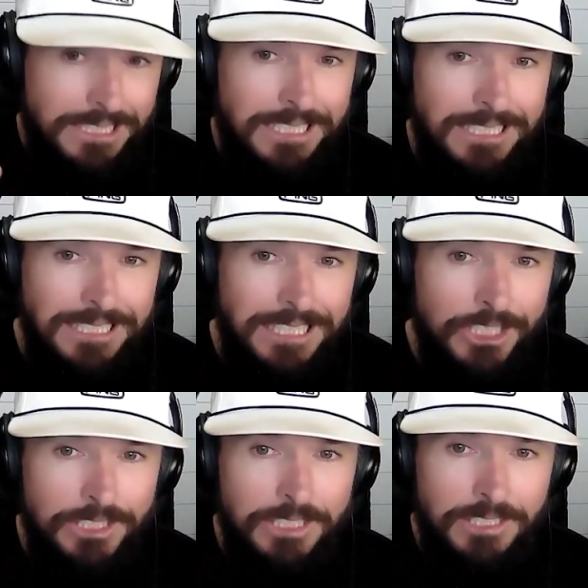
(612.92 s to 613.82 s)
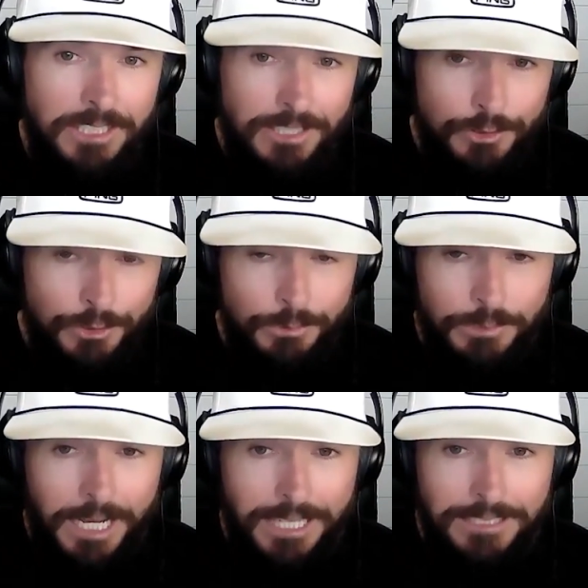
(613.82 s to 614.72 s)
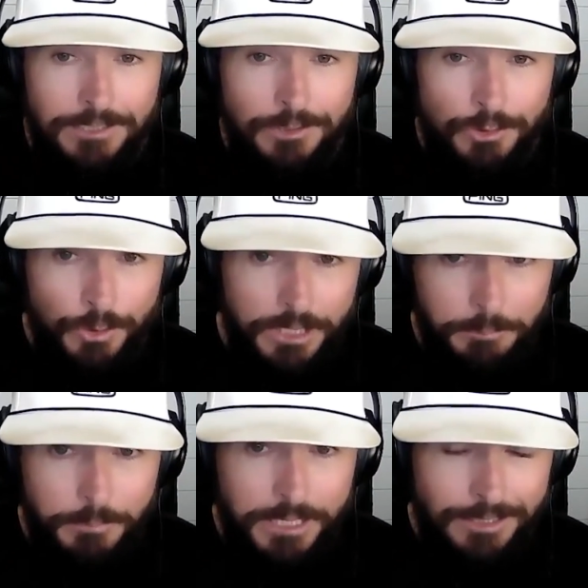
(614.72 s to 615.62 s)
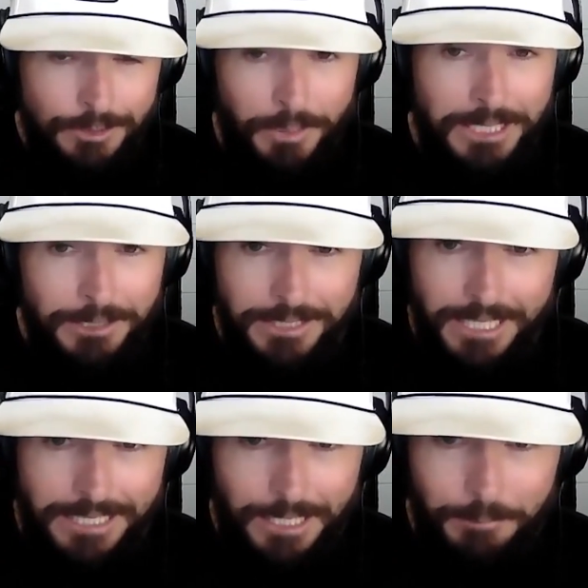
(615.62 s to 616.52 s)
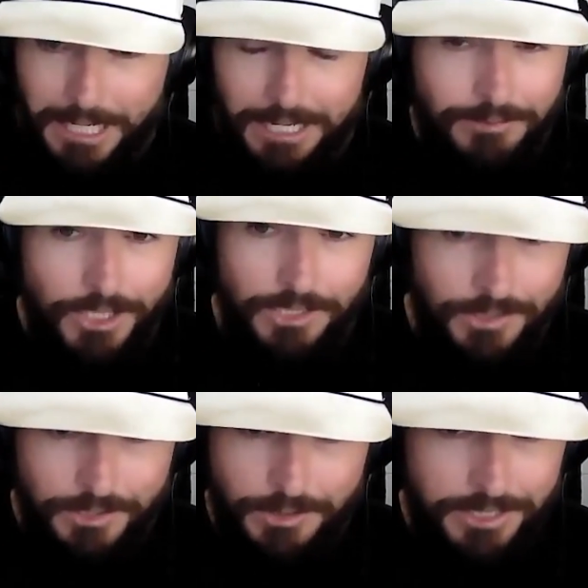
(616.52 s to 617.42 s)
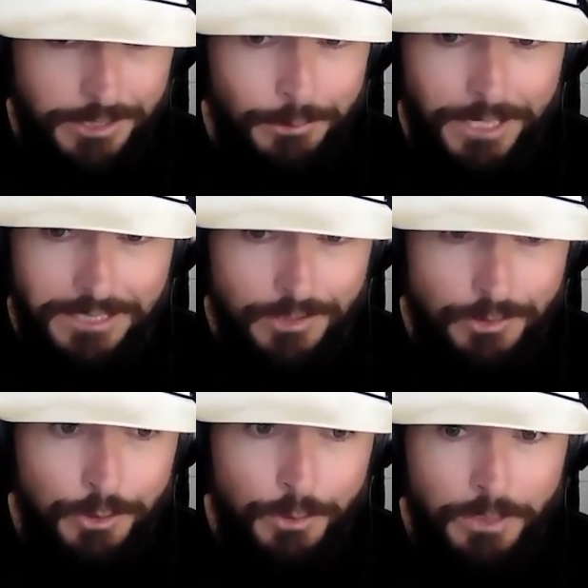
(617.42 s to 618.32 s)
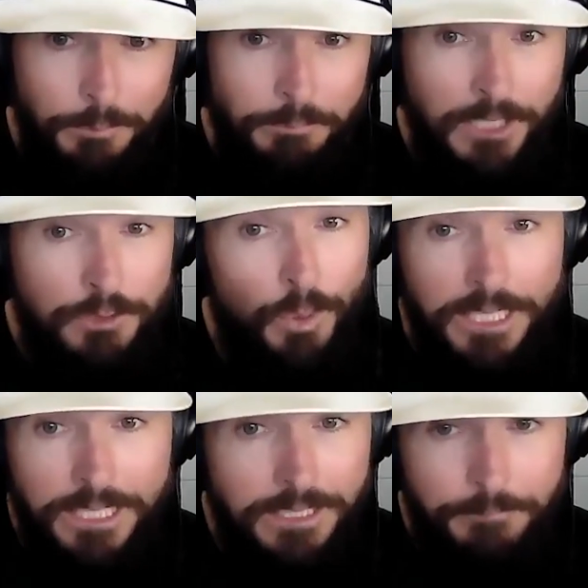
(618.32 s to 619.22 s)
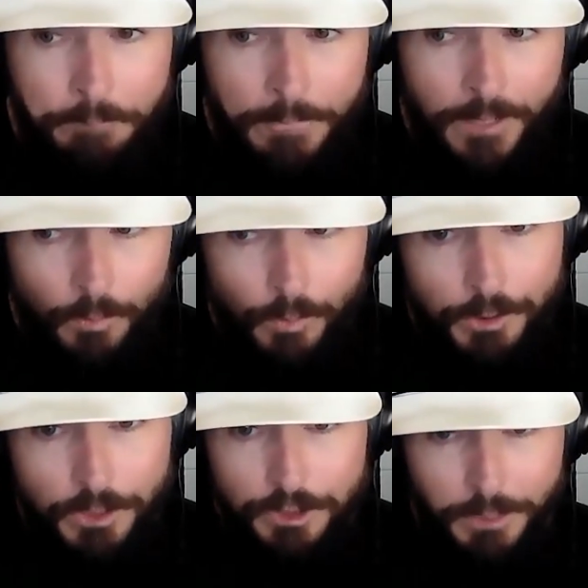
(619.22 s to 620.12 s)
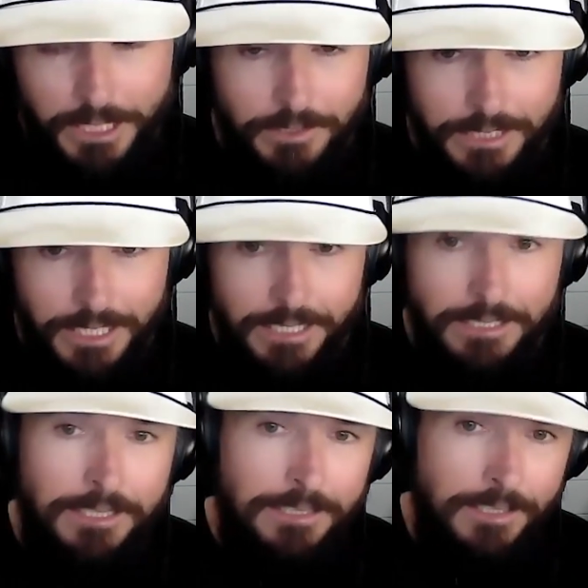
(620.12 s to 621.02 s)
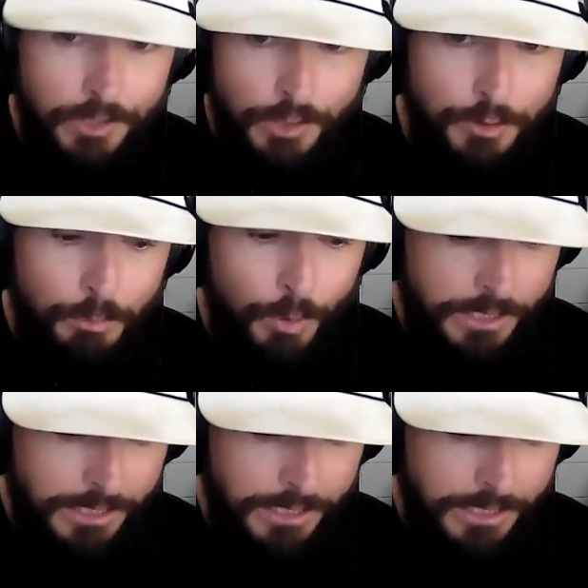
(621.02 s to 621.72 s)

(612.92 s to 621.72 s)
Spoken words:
conditioned to not dream. Expand on that. I mean, I have tons of thoughts. I know Nate does too. And let's bring in, when you expand on that, let's also bring